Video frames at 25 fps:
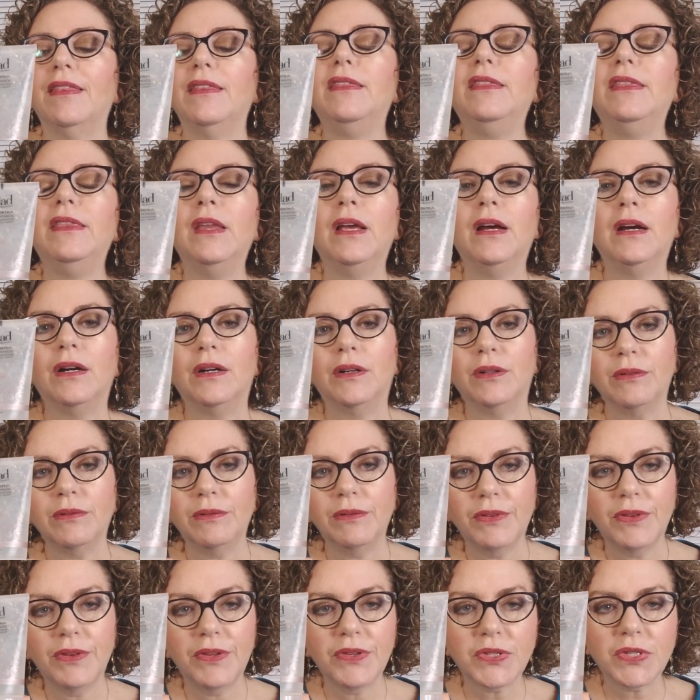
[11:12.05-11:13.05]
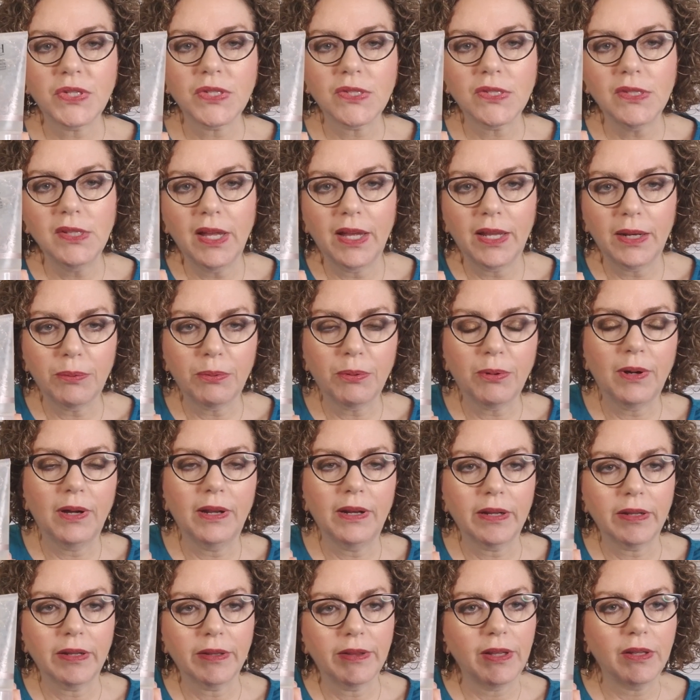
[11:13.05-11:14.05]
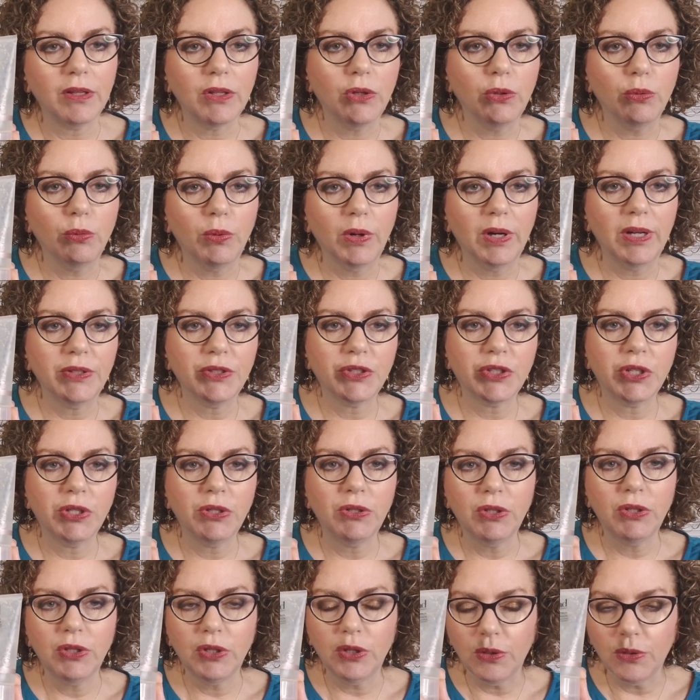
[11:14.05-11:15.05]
no, this is not a product that you want to